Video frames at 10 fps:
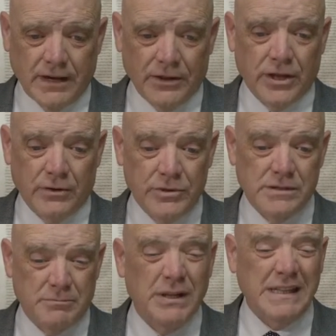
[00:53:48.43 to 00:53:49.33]
I thought it was a
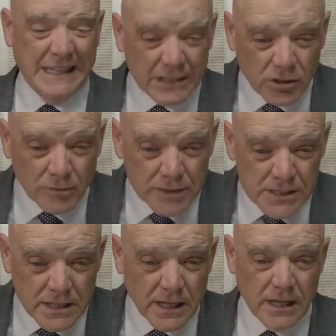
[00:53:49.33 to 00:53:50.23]
political
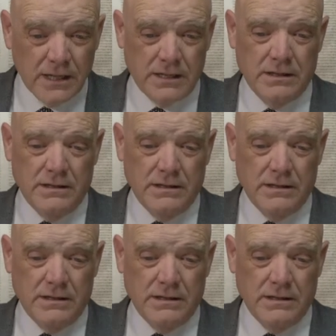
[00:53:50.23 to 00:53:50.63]
mistake.